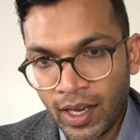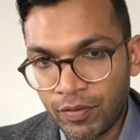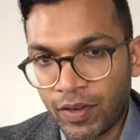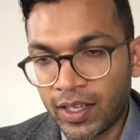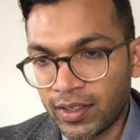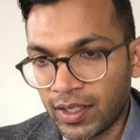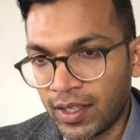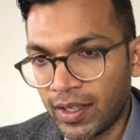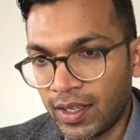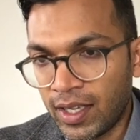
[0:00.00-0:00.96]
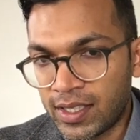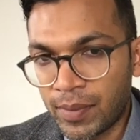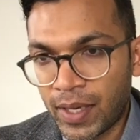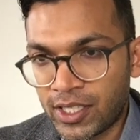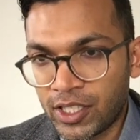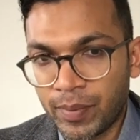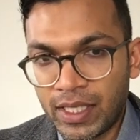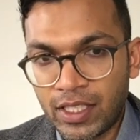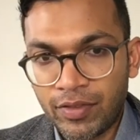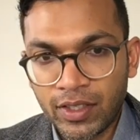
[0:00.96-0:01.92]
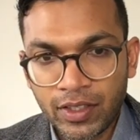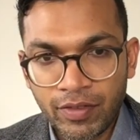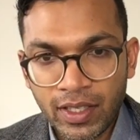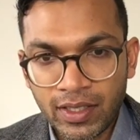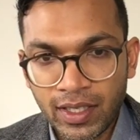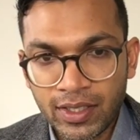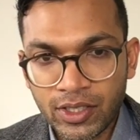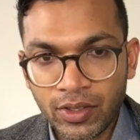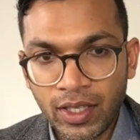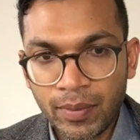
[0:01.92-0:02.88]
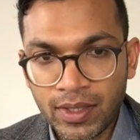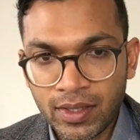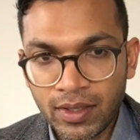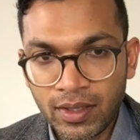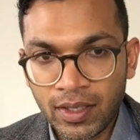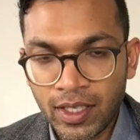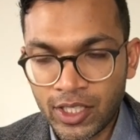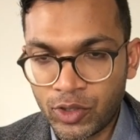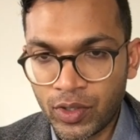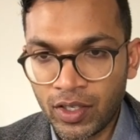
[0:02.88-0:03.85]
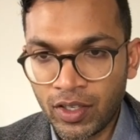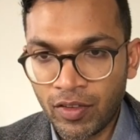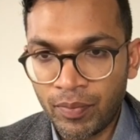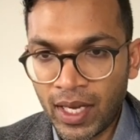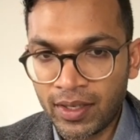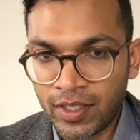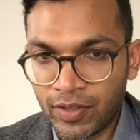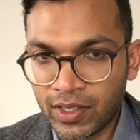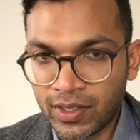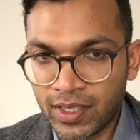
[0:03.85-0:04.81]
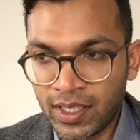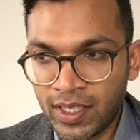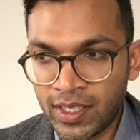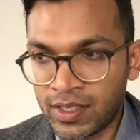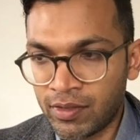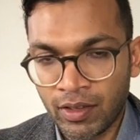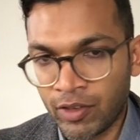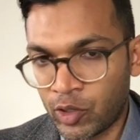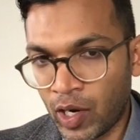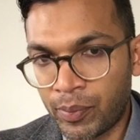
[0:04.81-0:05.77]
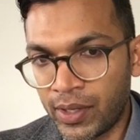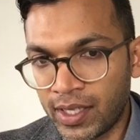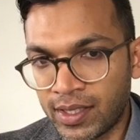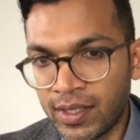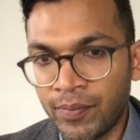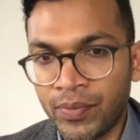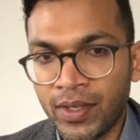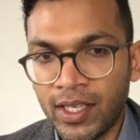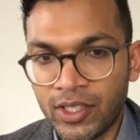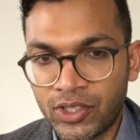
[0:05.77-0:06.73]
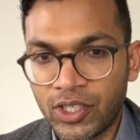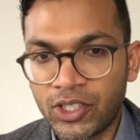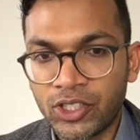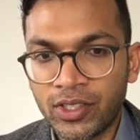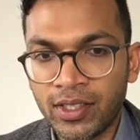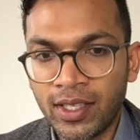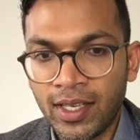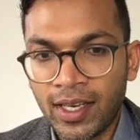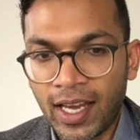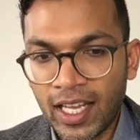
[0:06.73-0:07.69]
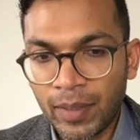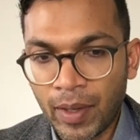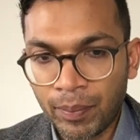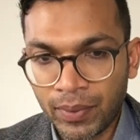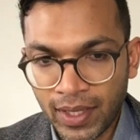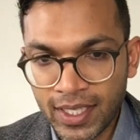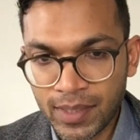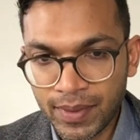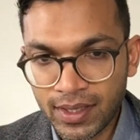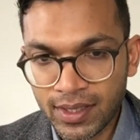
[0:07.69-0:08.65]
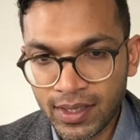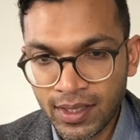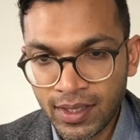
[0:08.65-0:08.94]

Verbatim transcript: And finally, is the patient going to be difficult to ventilate? So limit history of difficulty is a great predictor. Insertion, L M A placement,